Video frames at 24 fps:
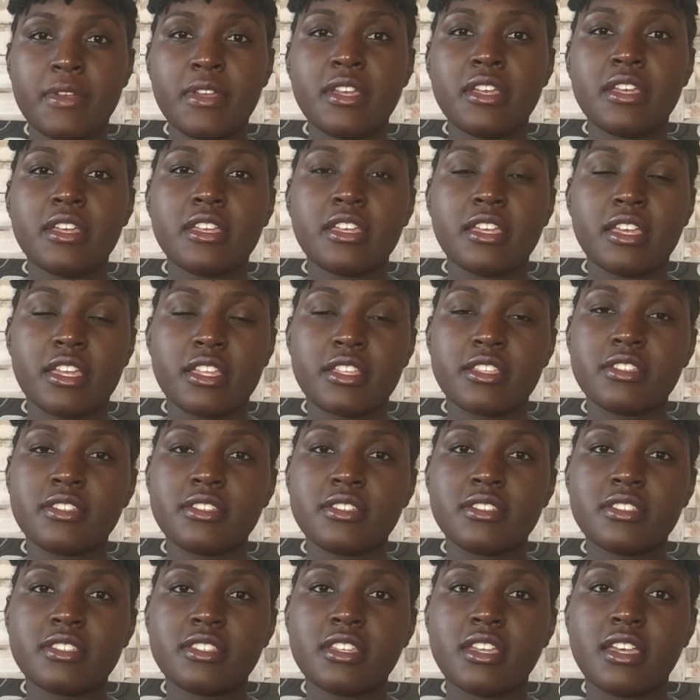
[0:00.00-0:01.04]
It is
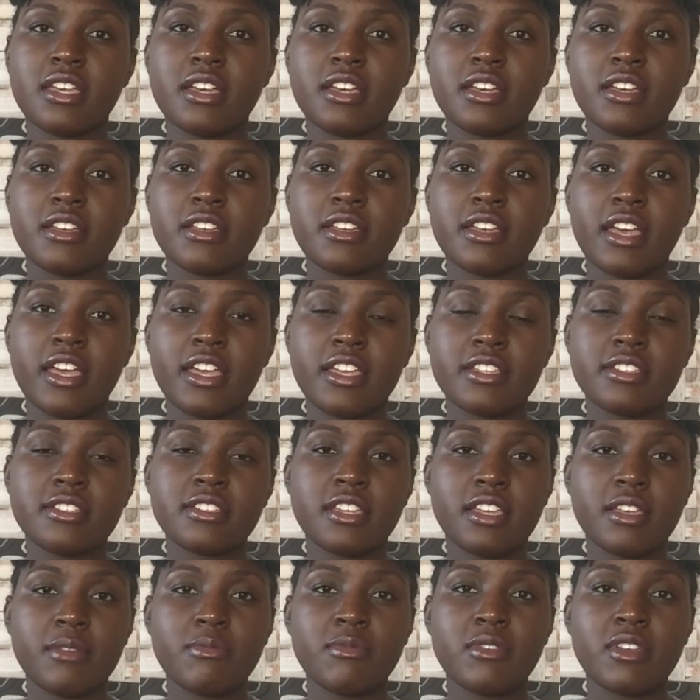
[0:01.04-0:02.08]
high time
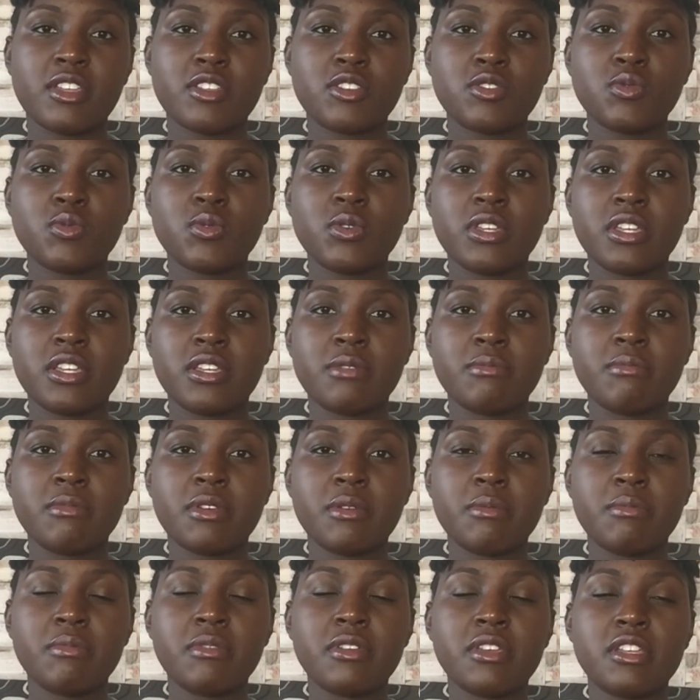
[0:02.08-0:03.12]
that we
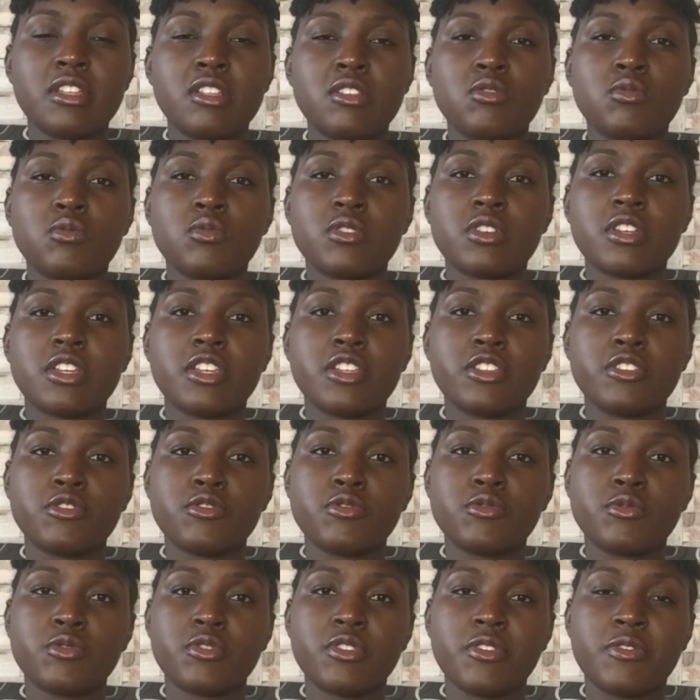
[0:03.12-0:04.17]
maybe look into
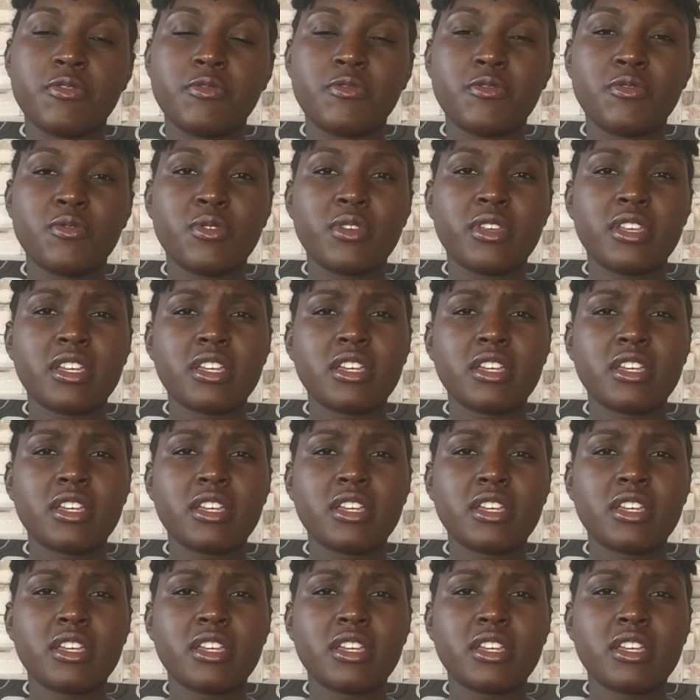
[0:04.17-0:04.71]
reviewing